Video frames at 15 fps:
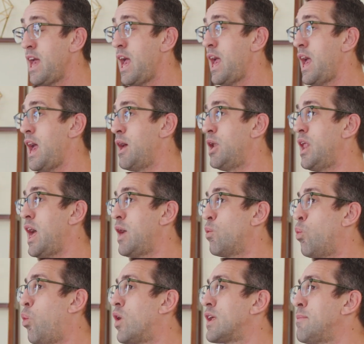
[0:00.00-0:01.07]

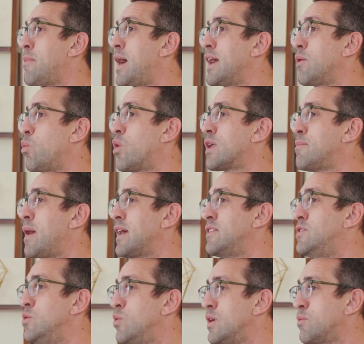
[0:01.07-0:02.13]
And what am I
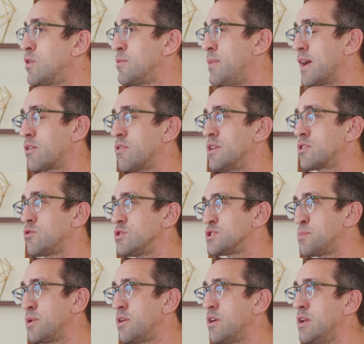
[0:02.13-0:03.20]
doing with my critical
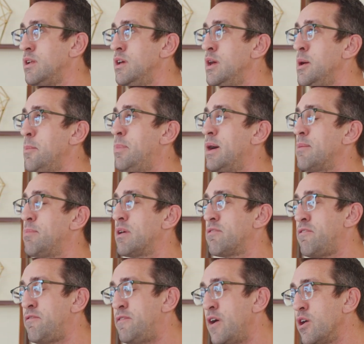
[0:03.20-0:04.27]
spirit but
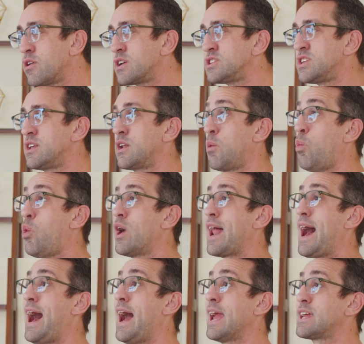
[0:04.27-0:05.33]
focusing on
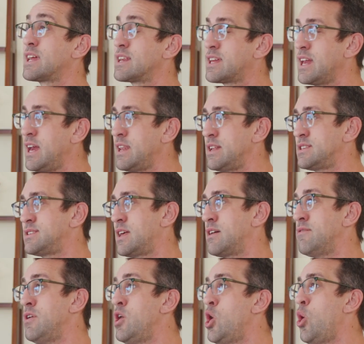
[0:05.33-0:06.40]
what I can get instead
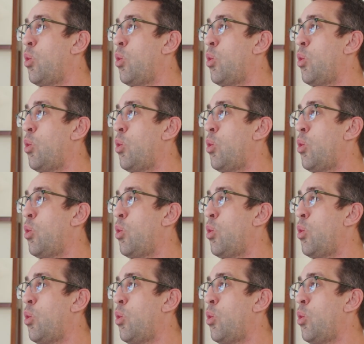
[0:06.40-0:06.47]
of